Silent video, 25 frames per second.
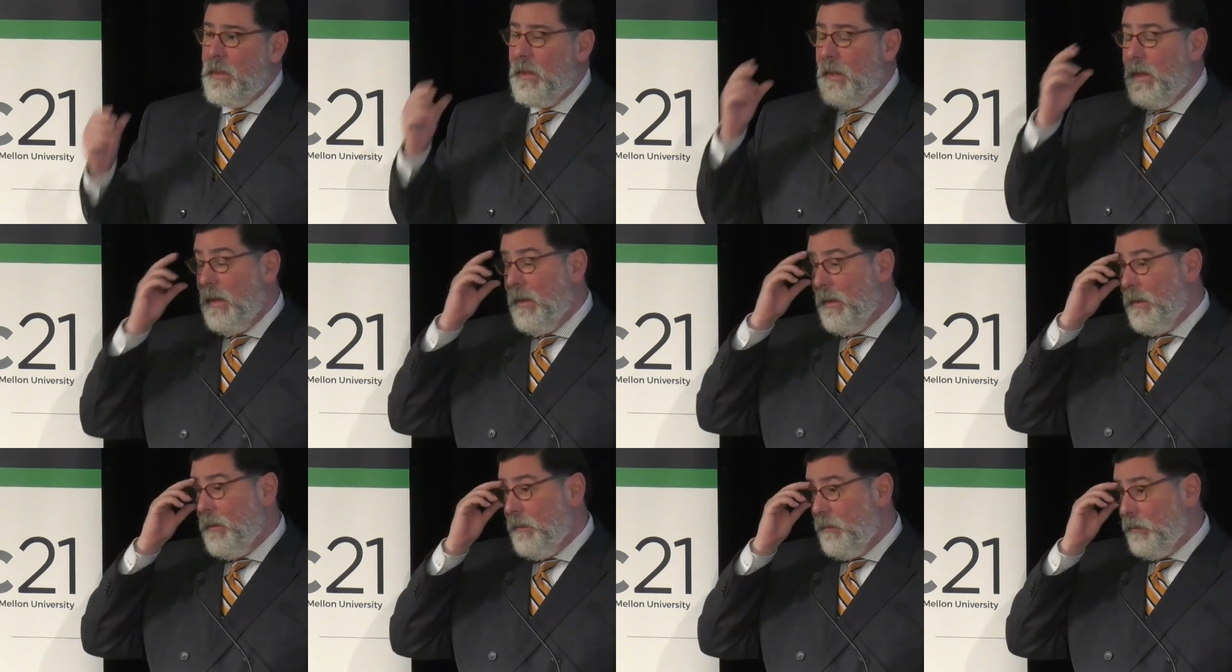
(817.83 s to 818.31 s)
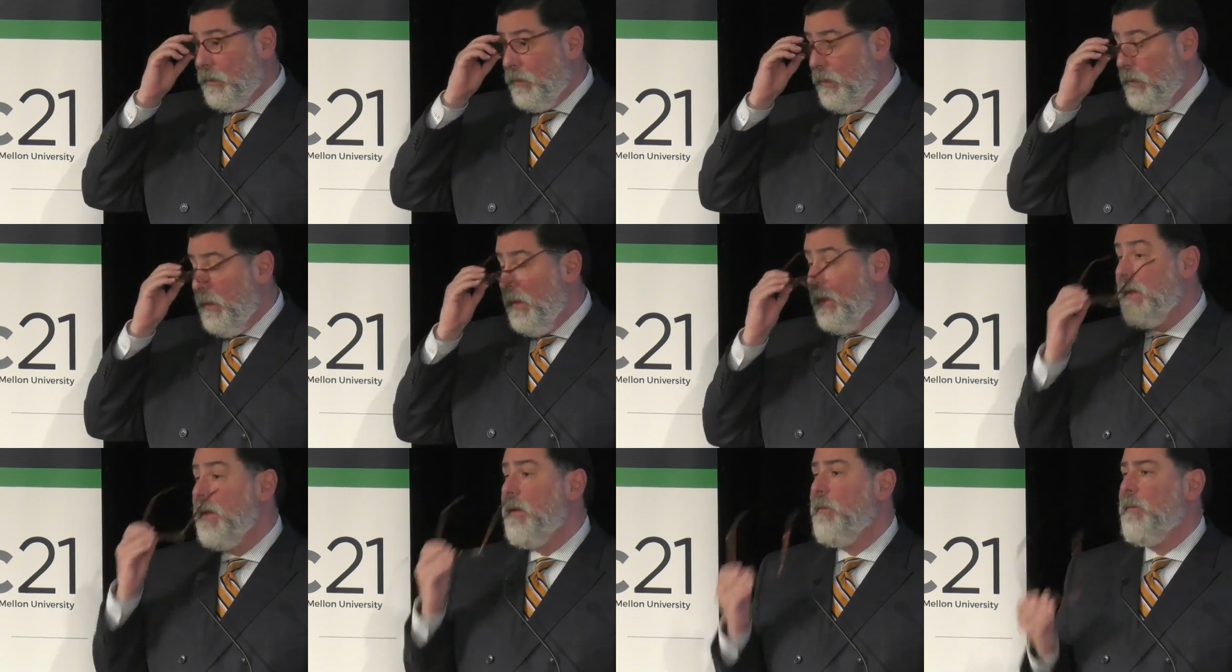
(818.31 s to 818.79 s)
and
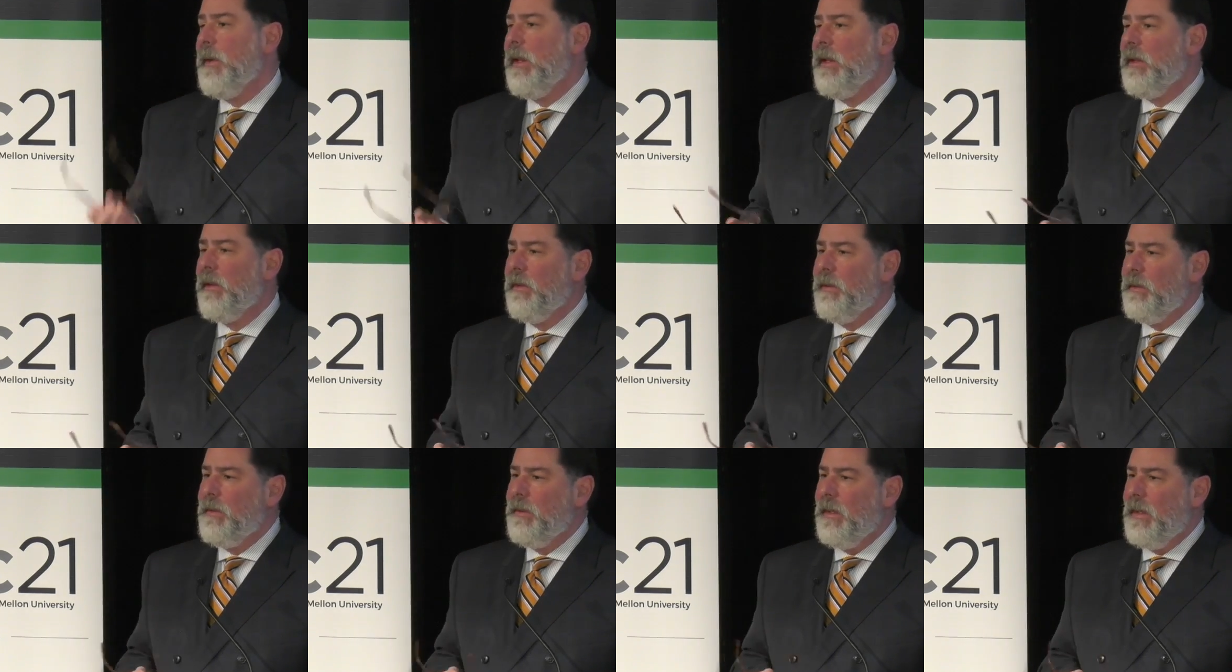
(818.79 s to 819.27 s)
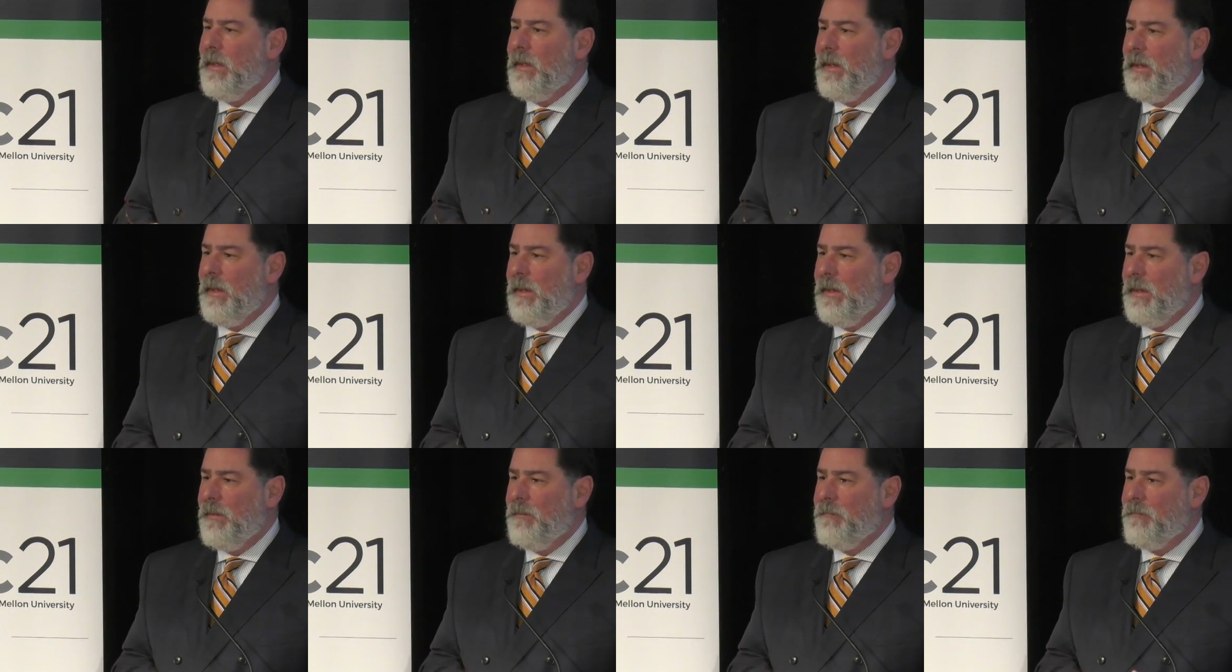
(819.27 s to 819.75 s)
Carnegie Mellon to
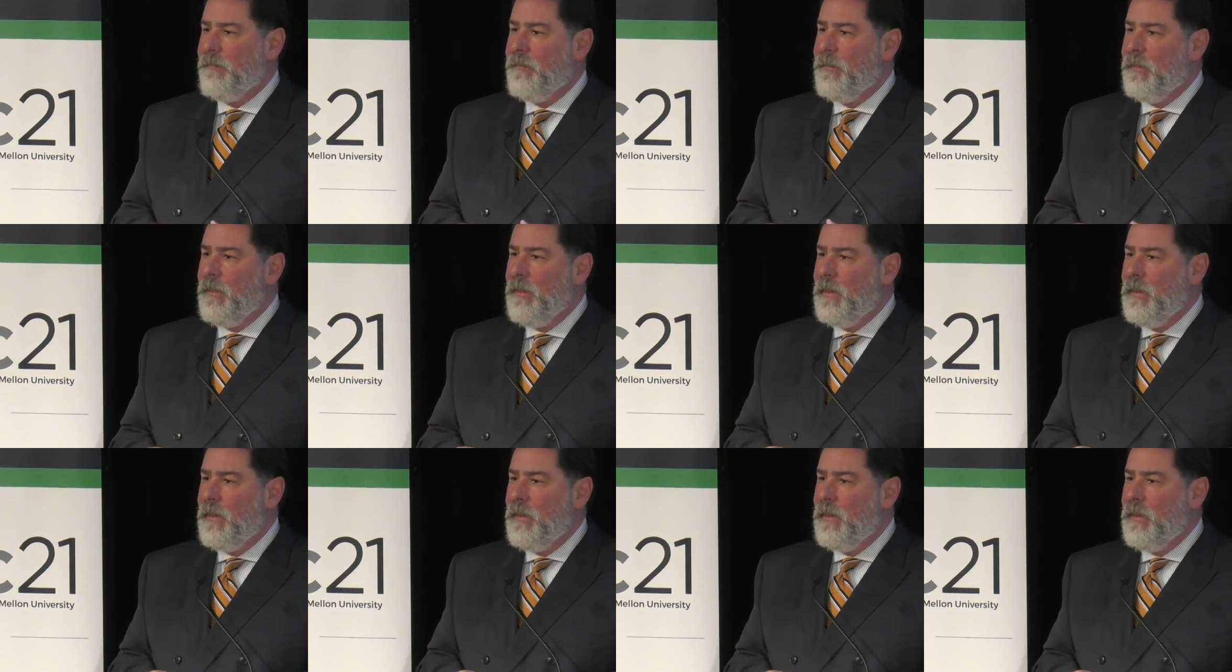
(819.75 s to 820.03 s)
have